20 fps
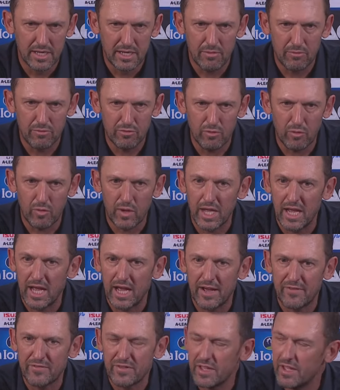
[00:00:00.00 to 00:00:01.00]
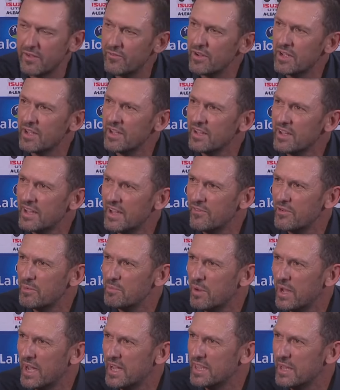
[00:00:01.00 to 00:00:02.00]
we were looking after every
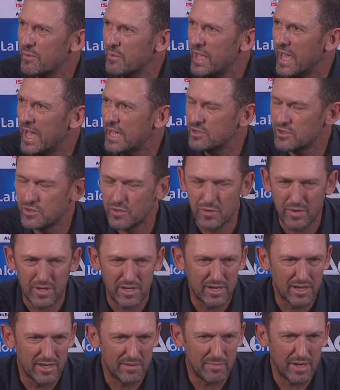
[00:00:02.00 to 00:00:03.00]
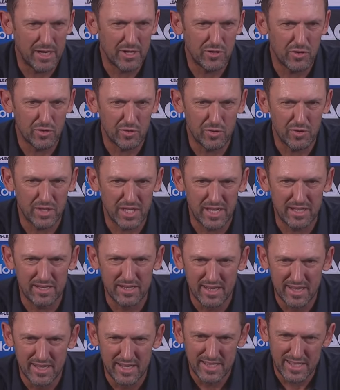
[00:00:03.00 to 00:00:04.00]
player that we had to and made sure that
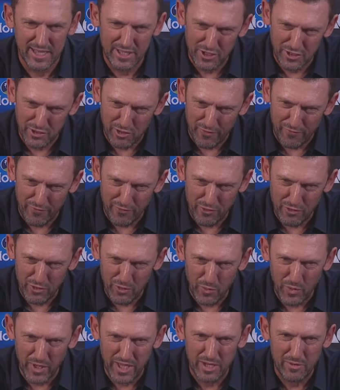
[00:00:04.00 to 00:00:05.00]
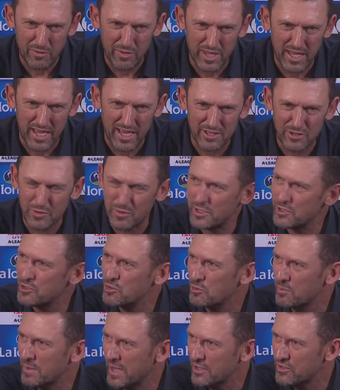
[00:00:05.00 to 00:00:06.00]
they just got through the week without doing
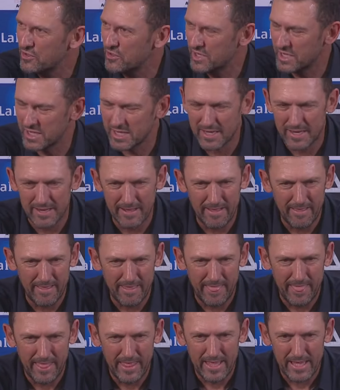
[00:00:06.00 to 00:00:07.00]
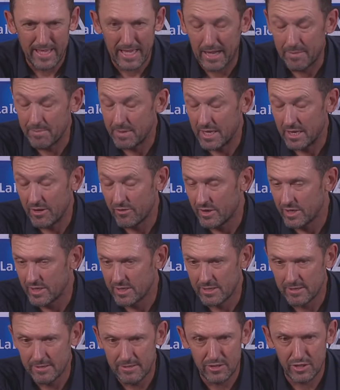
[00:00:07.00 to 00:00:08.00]
too much and come here
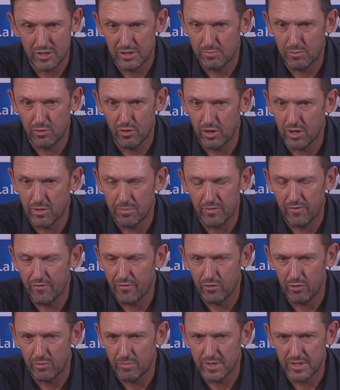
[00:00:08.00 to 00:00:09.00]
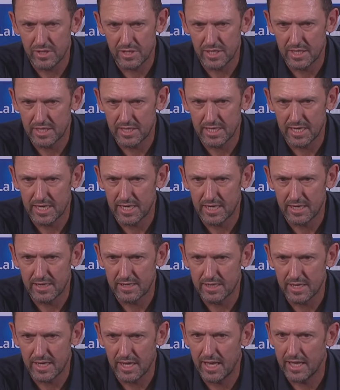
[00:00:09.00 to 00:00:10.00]
and just put on a performance and
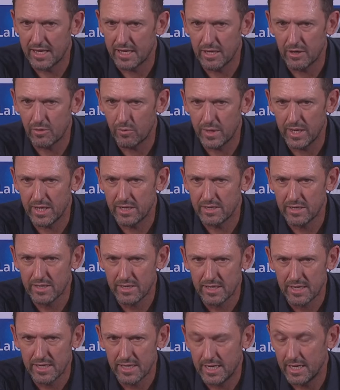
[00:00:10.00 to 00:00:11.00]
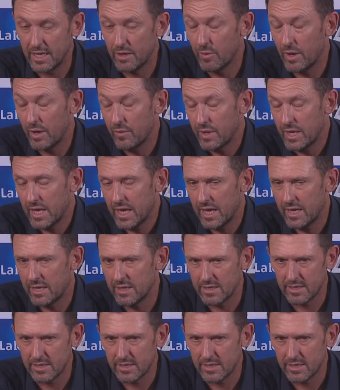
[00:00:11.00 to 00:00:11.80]
get a win any way we can.